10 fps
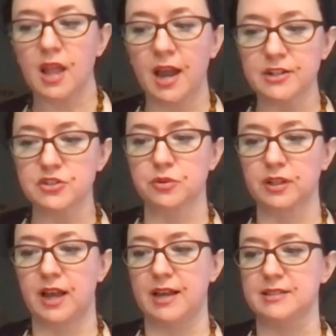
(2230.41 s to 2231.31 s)
I just
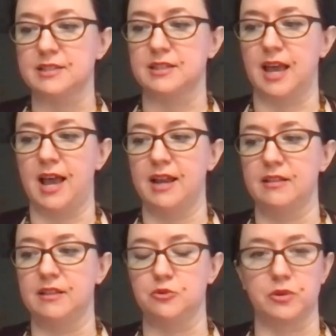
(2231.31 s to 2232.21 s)
realized that
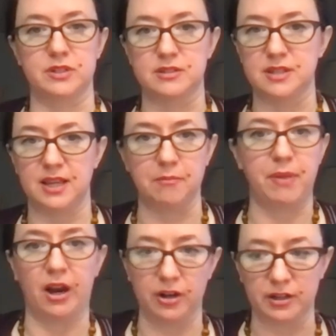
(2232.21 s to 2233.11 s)
this was
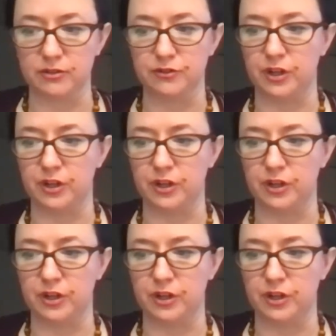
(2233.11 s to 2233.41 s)
imperative.